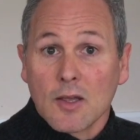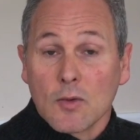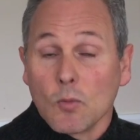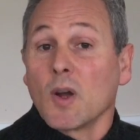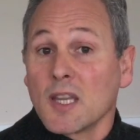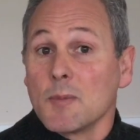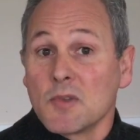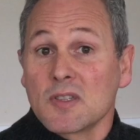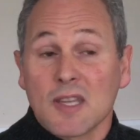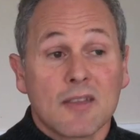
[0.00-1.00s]
what keeps
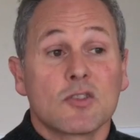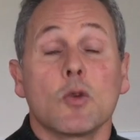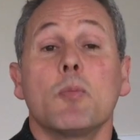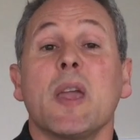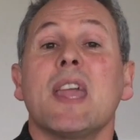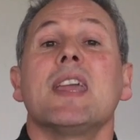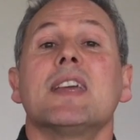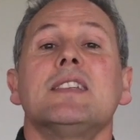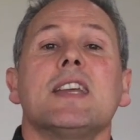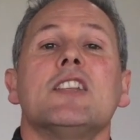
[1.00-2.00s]
you safe. So paying
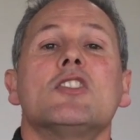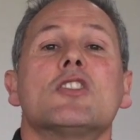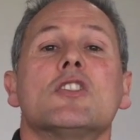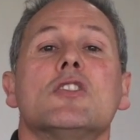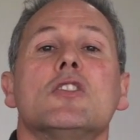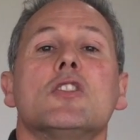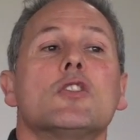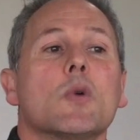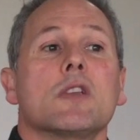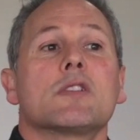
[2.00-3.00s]
attention
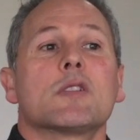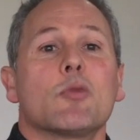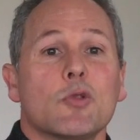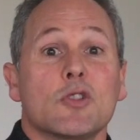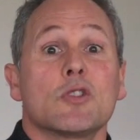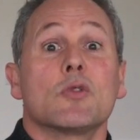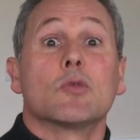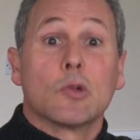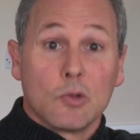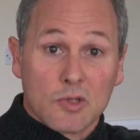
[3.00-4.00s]
to what you're supposed to, the
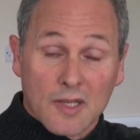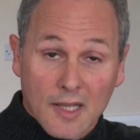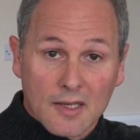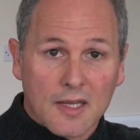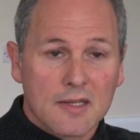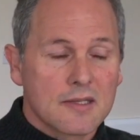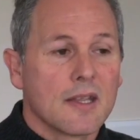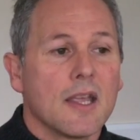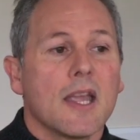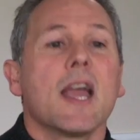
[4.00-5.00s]
road in that case.
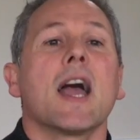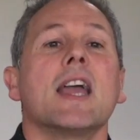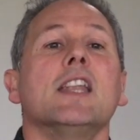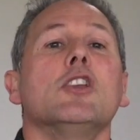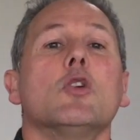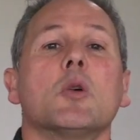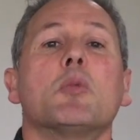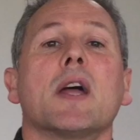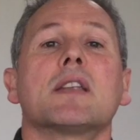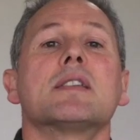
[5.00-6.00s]
In a yoga
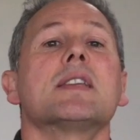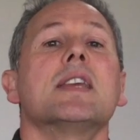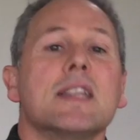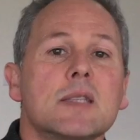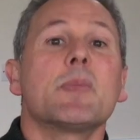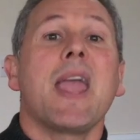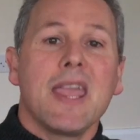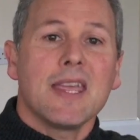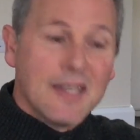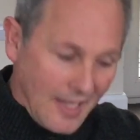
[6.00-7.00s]
practice, it is
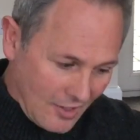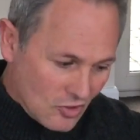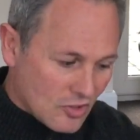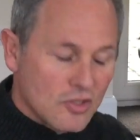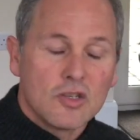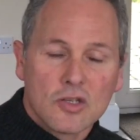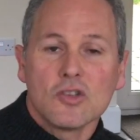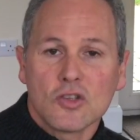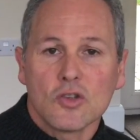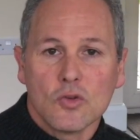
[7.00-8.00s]
paying attention
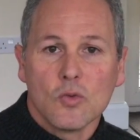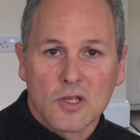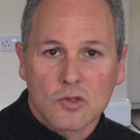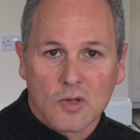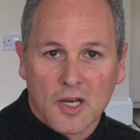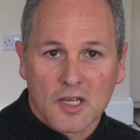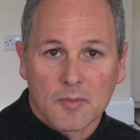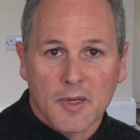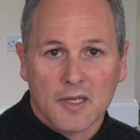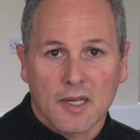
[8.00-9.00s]
to what's going on in the
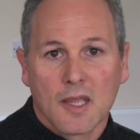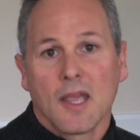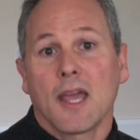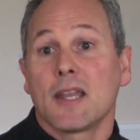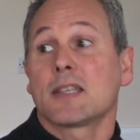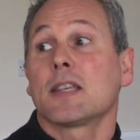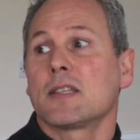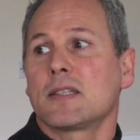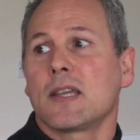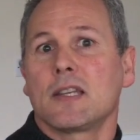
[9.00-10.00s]
body. And as I
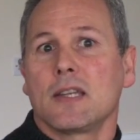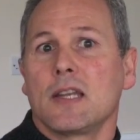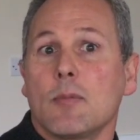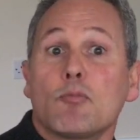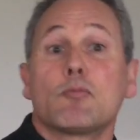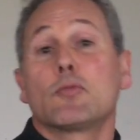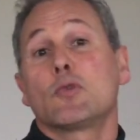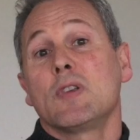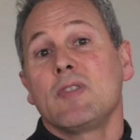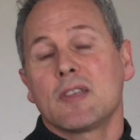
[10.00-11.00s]
said in a
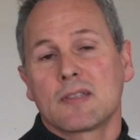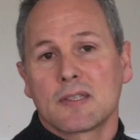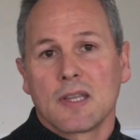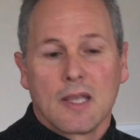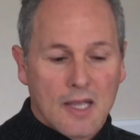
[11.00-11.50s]
previous